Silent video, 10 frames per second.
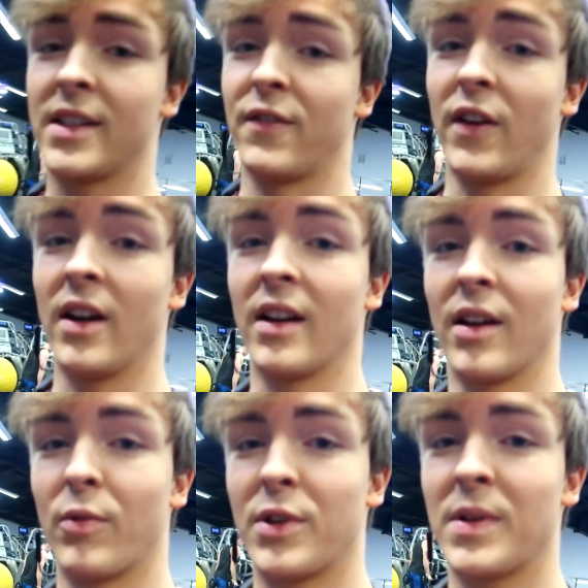That's very
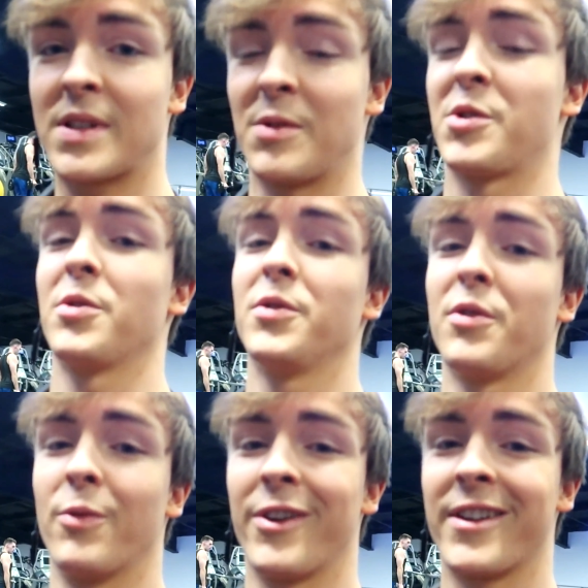good. We're doing some
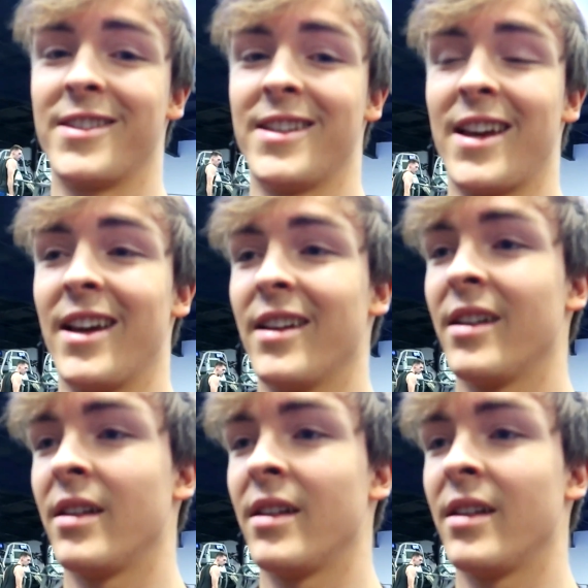shoulder work we today. We need to make